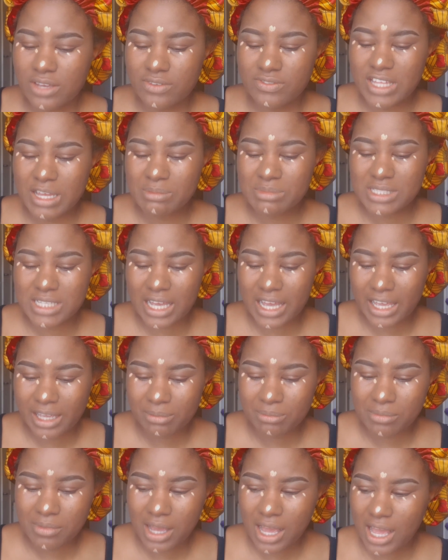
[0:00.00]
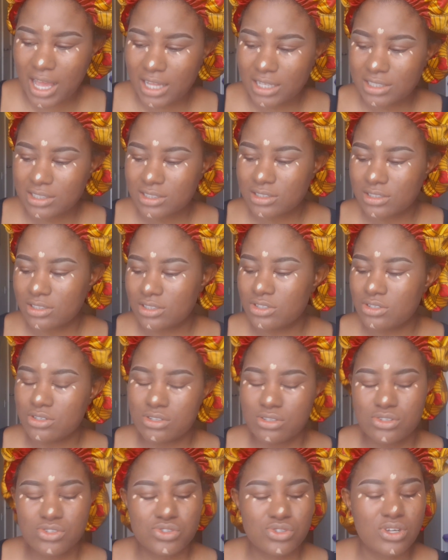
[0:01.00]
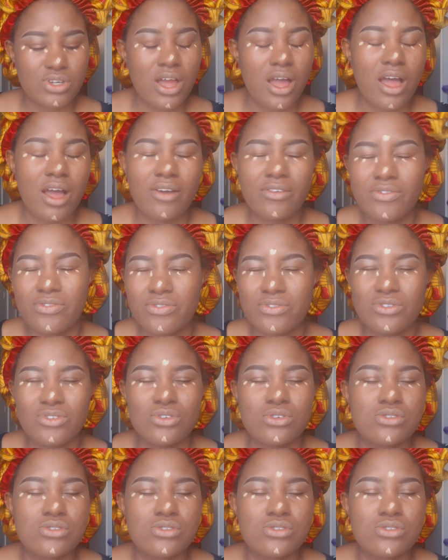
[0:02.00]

them time, and they should have